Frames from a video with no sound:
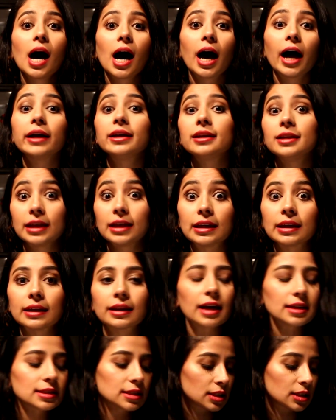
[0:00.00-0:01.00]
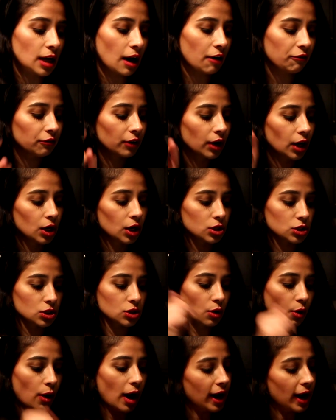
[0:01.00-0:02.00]
I needed that stuff,
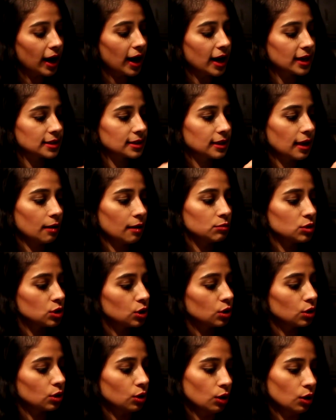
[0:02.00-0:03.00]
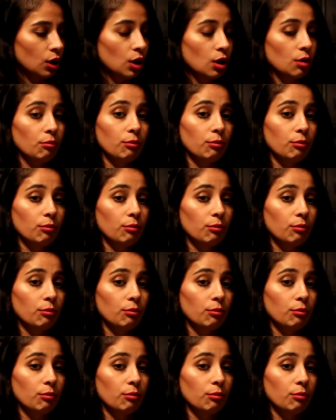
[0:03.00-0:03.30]
so I asked them to